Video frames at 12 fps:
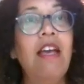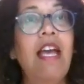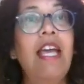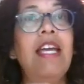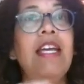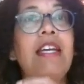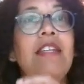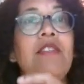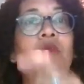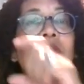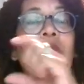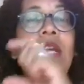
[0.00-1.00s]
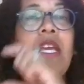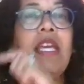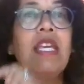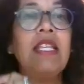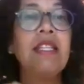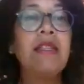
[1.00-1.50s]
And when we
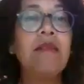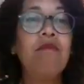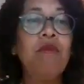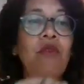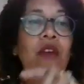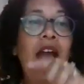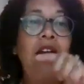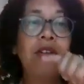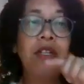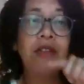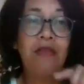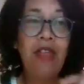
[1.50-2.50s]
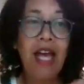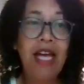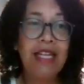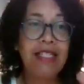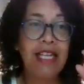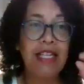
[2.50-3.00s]
can move out of
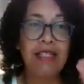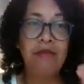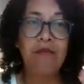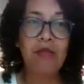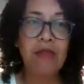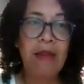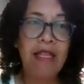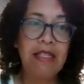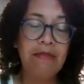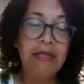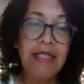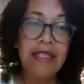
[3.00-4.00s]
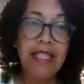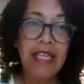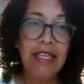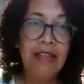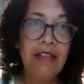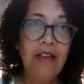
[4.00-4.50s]
that and take some
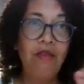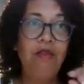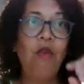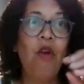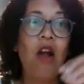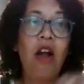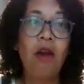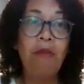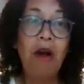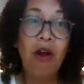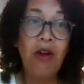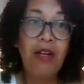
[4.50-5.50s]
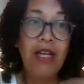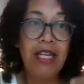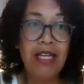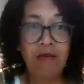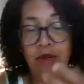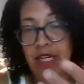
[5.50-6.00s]
responsibility for our part
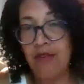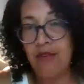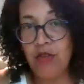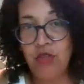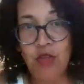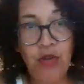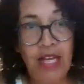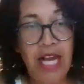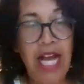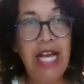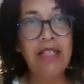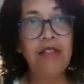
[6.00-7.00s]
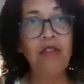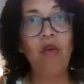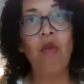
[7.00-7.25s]
in whatever is going on,